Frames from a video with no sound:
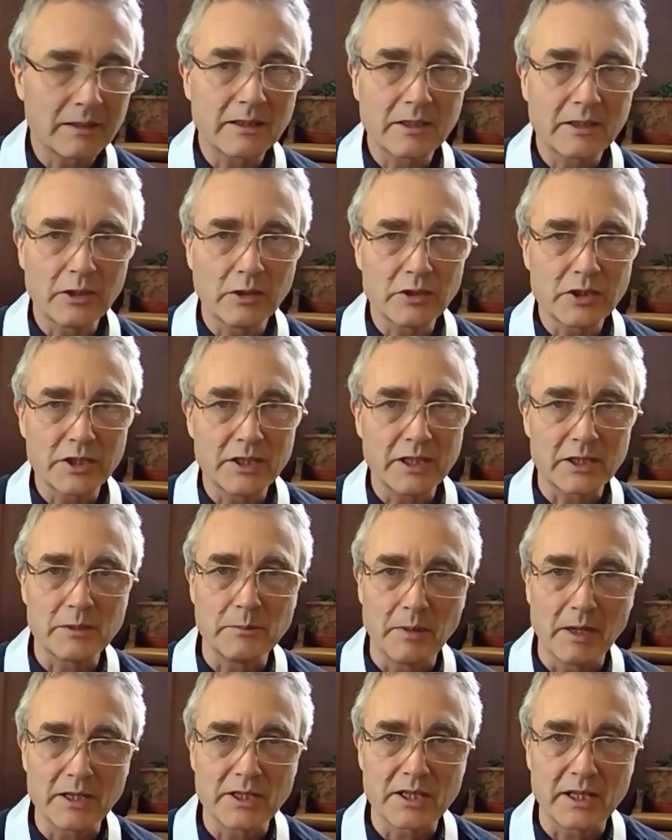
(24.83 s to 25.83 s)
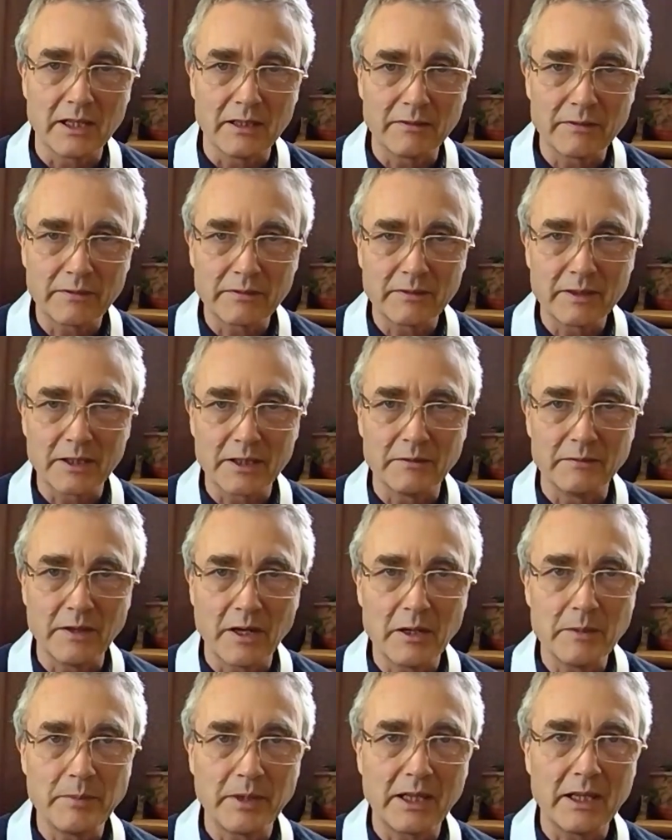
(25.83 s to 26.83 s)
contradicting myself at the
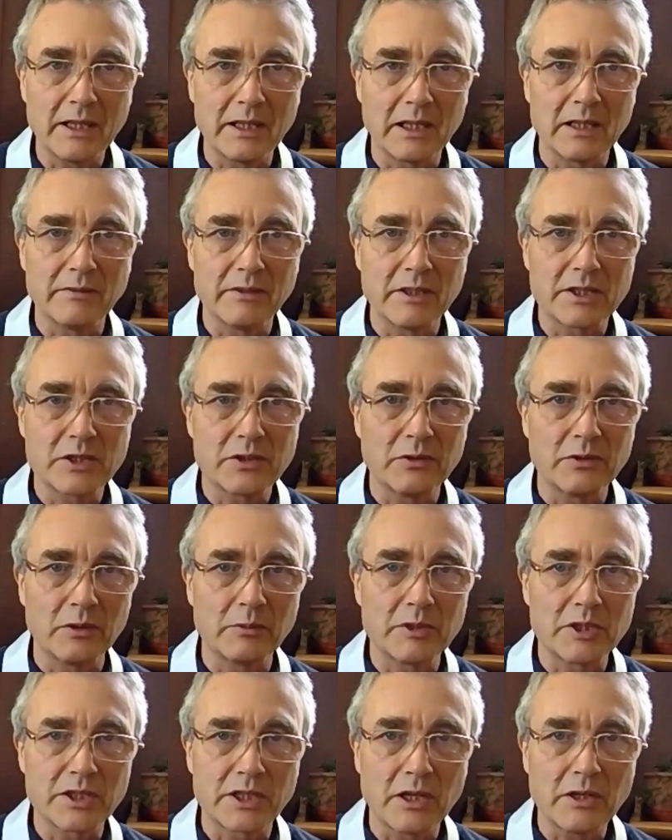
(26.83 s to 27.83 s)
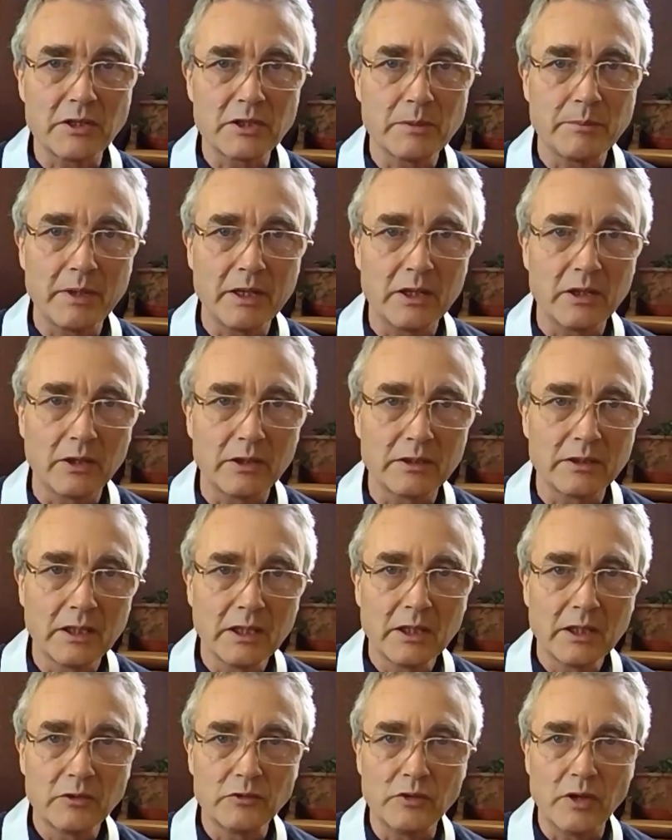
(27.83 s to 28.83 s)
very beginning of this talk, which is going to be on
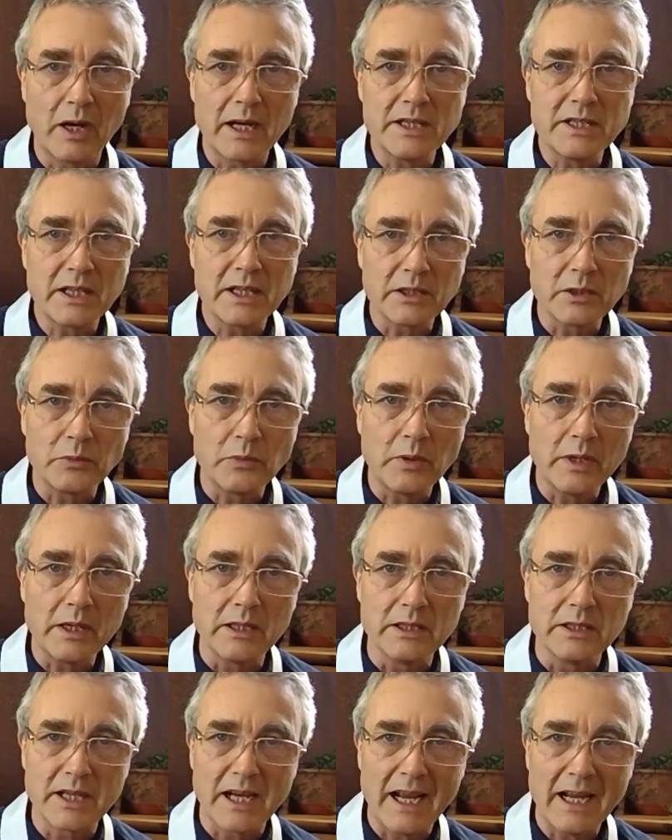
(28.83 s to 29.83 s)
riding the wind,